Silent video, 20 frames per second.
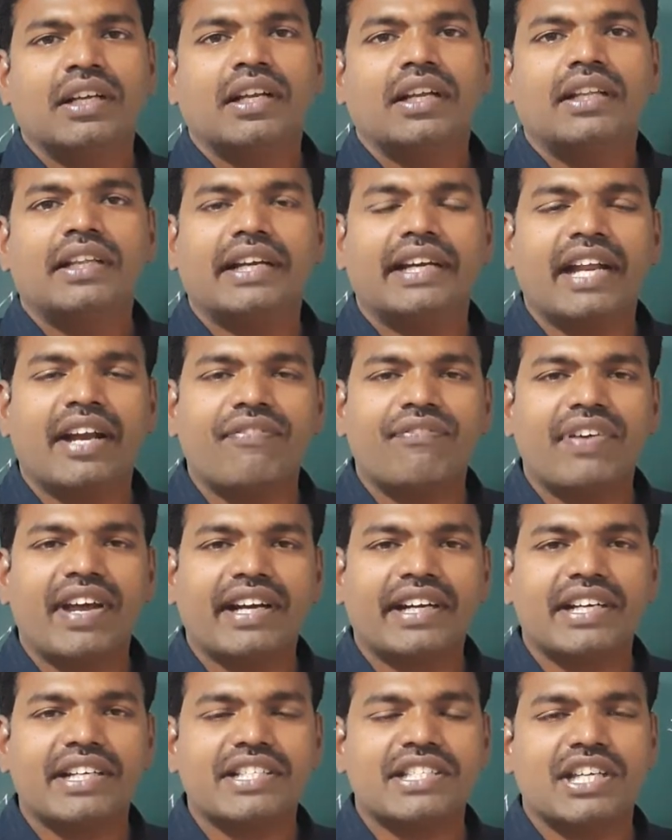that n
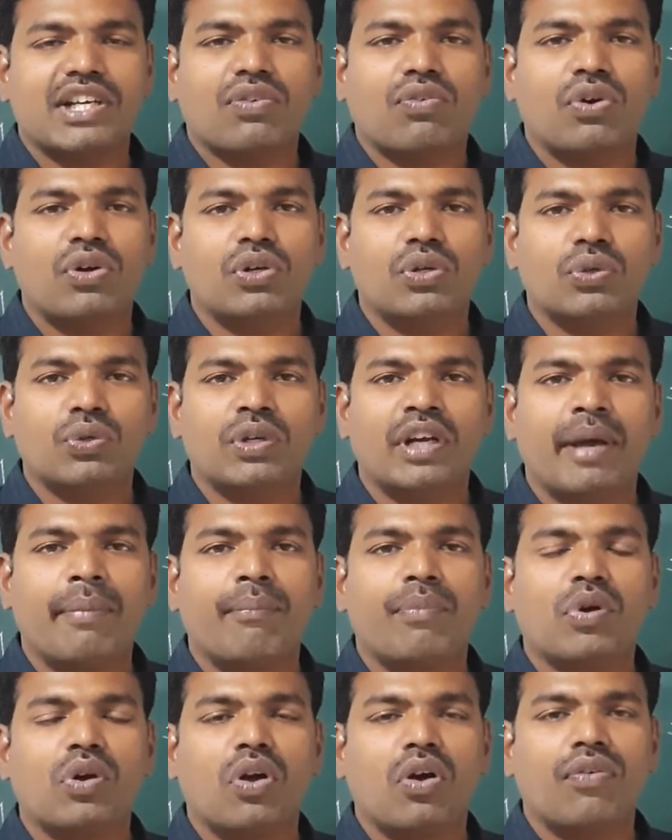factor is equal to
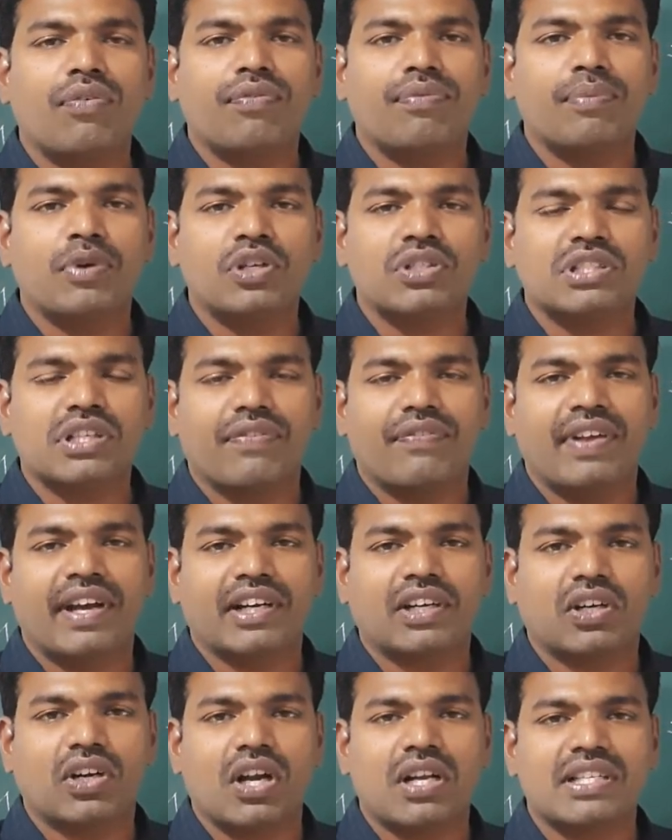number of moles of
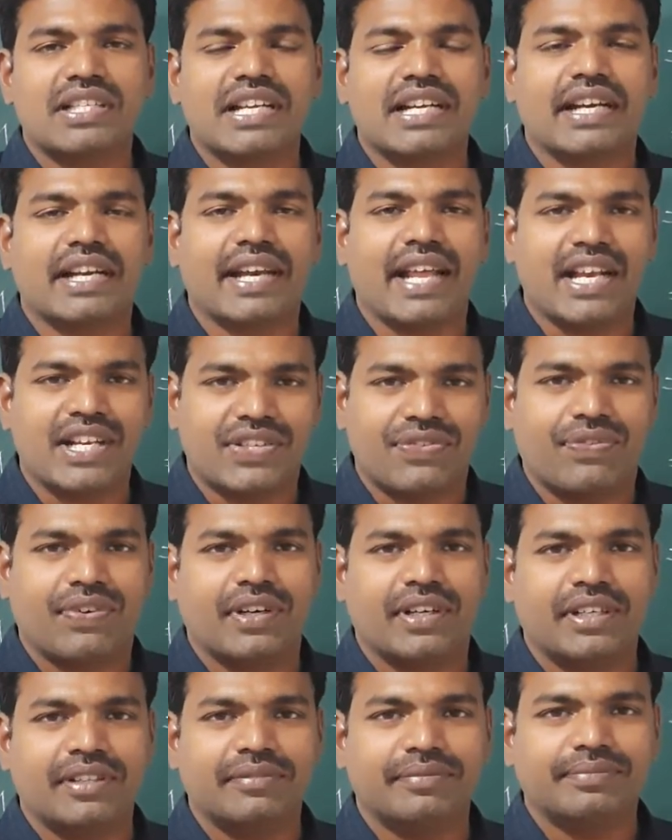electrons
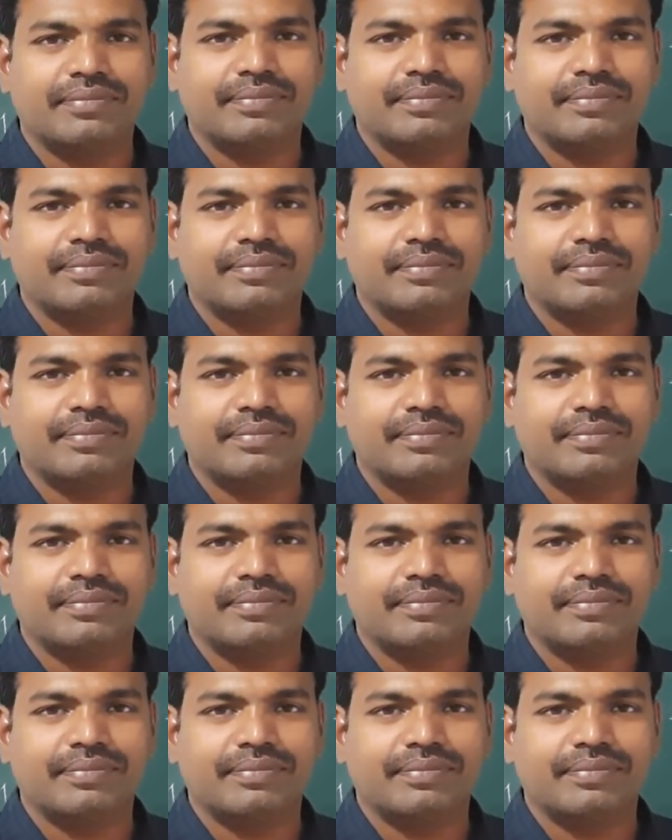transferred.